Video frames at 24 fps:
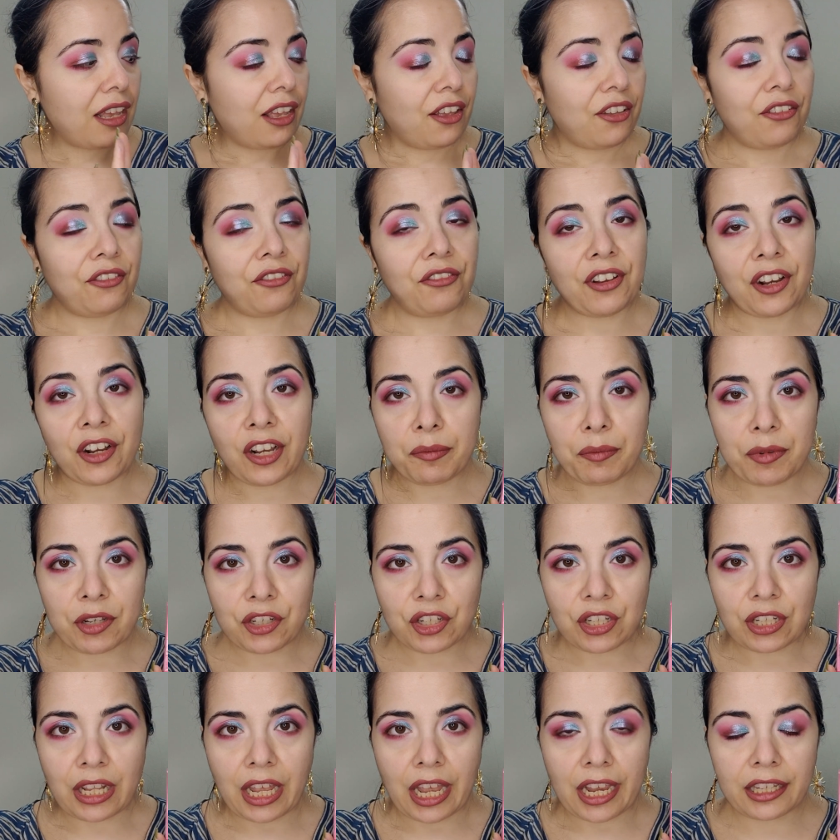Very much
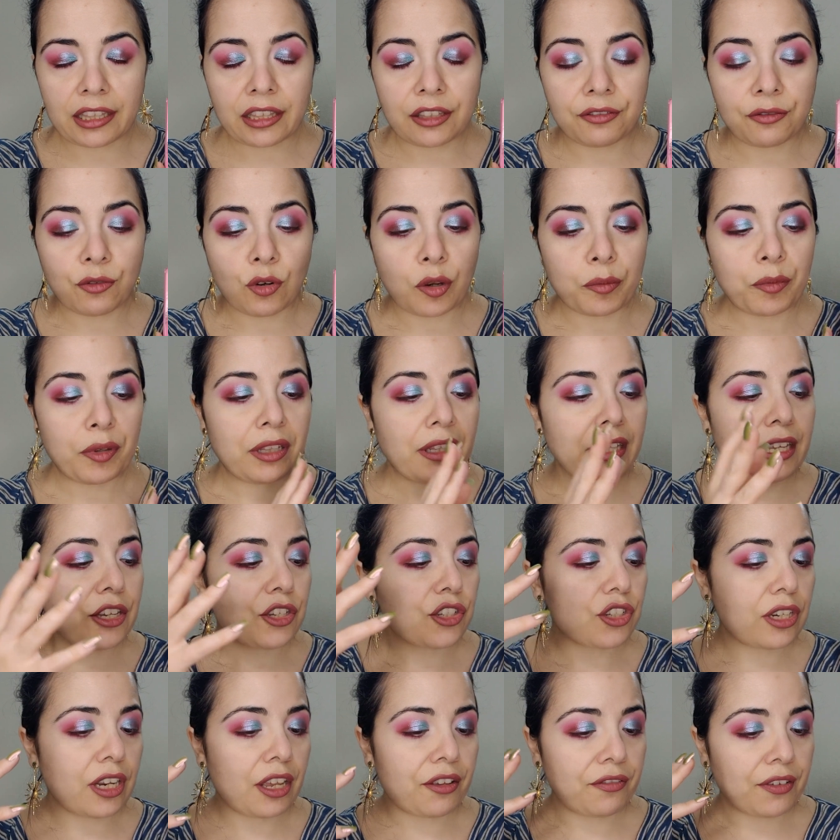like the
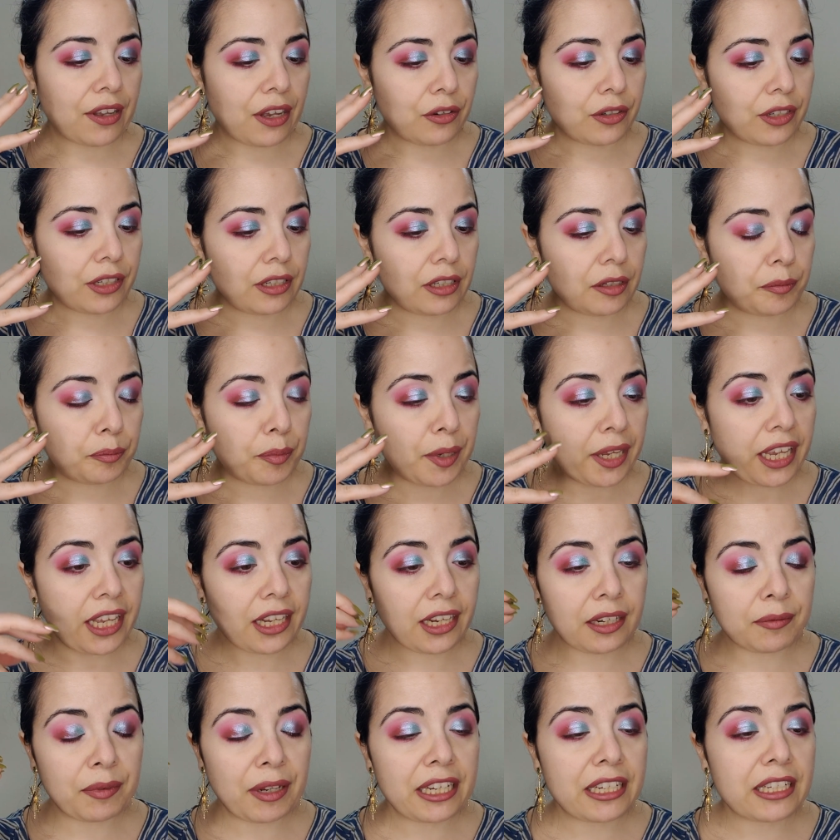formulation. I found it
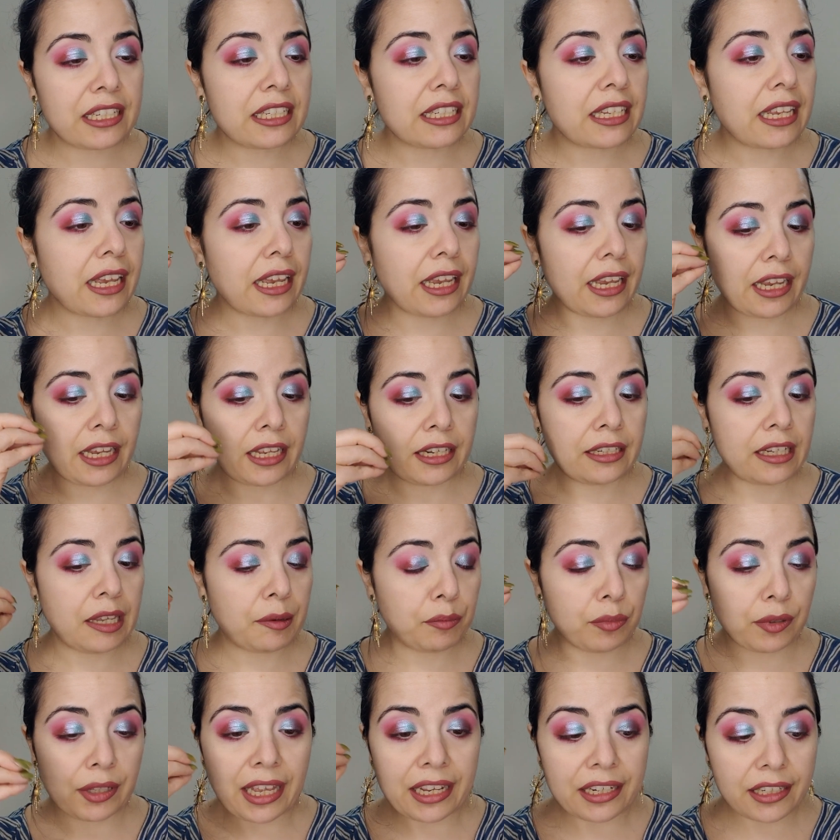pigmented. They
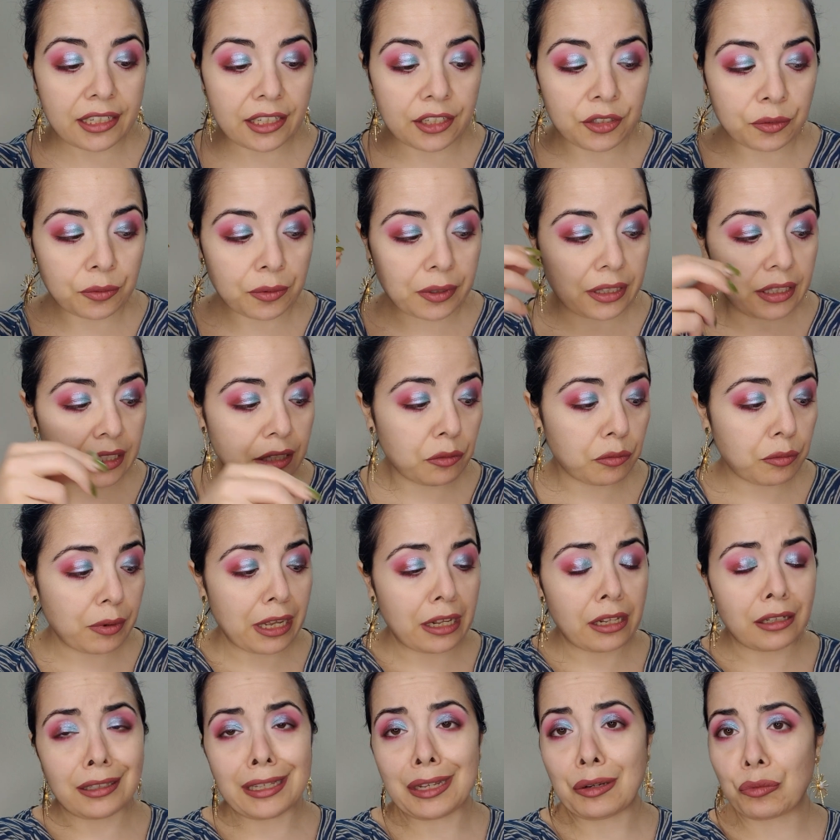blended really
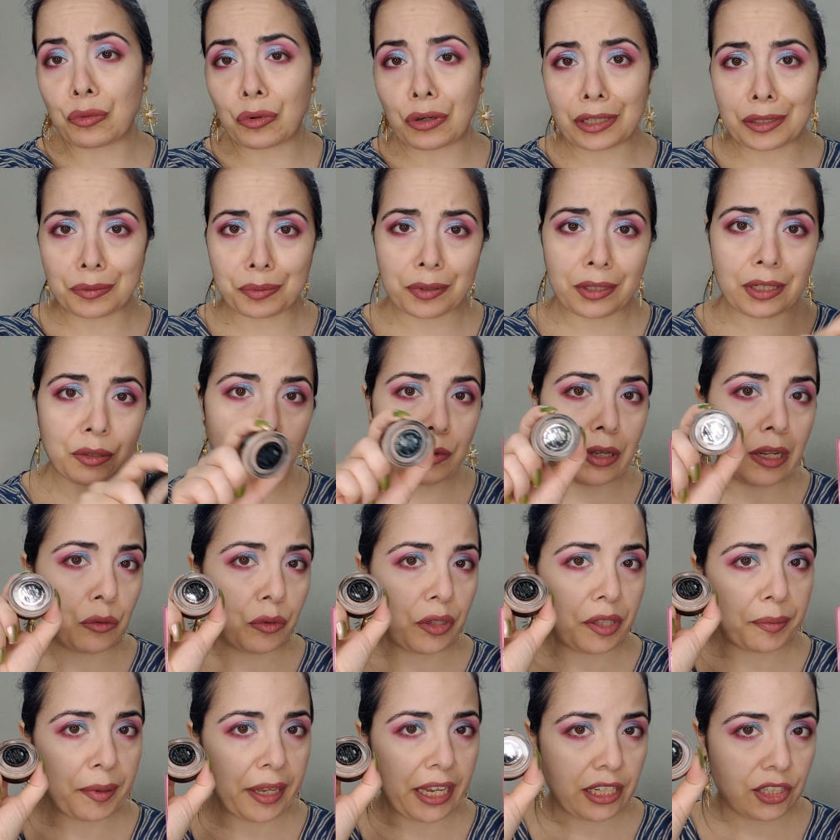well. They worked pretty well
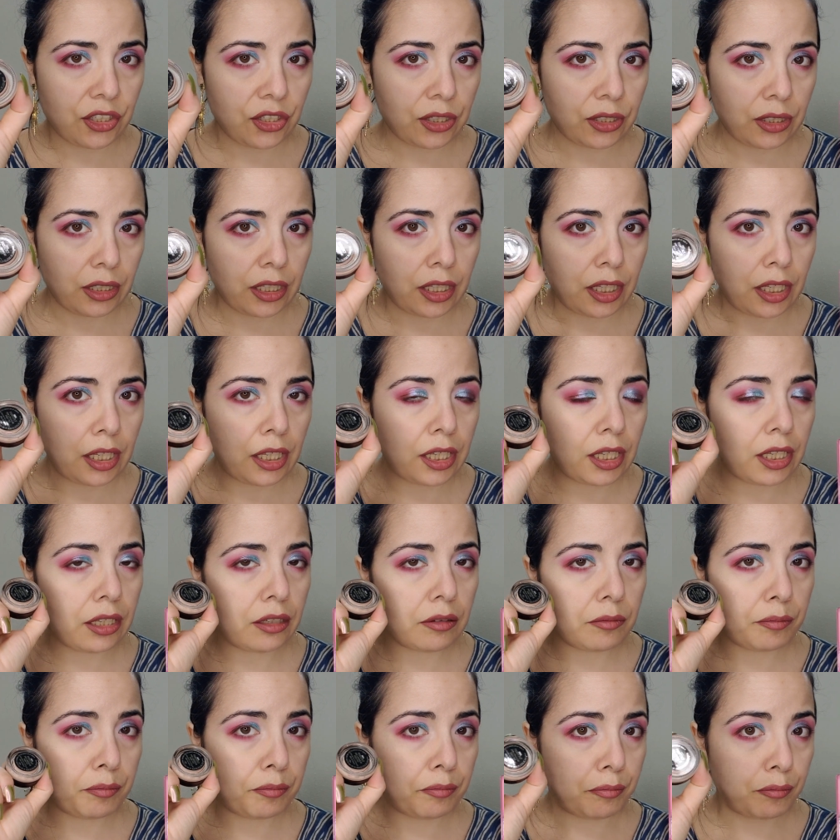with Painterly
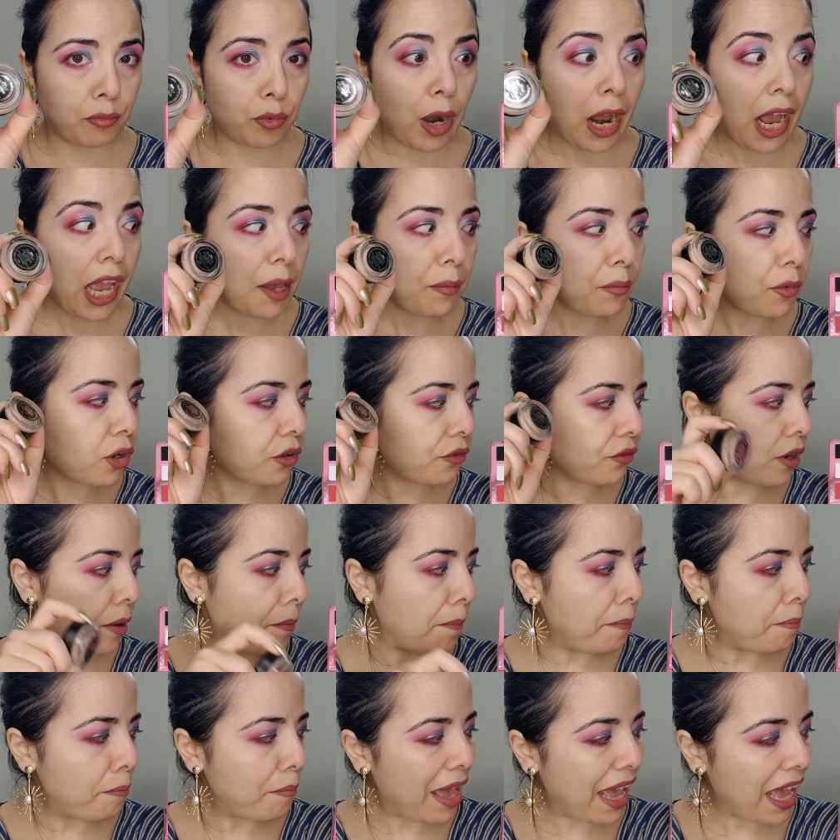primer
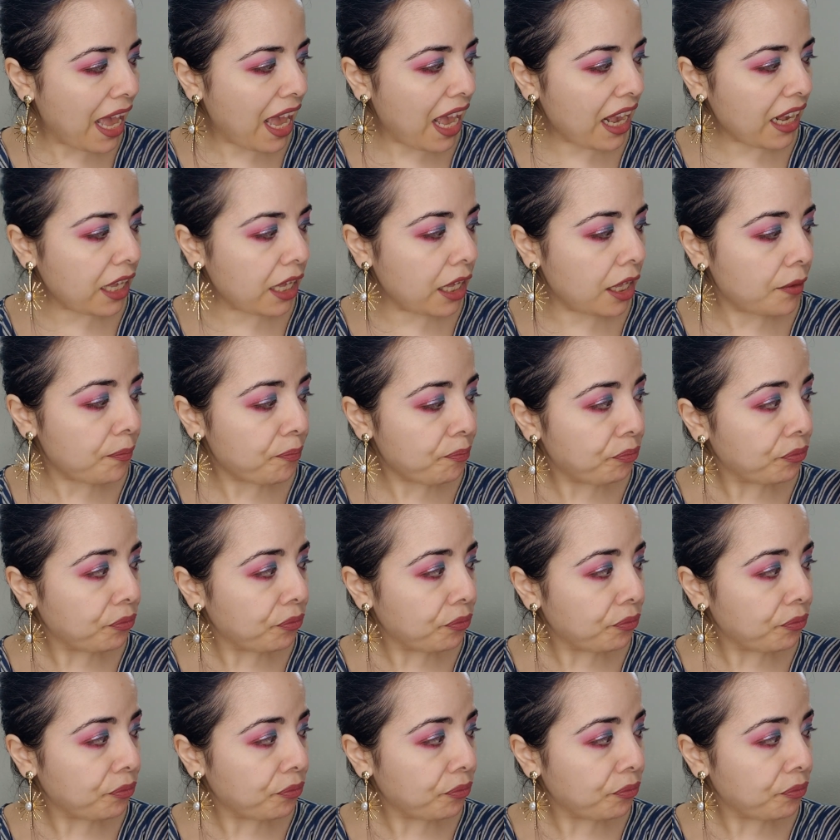from MAC.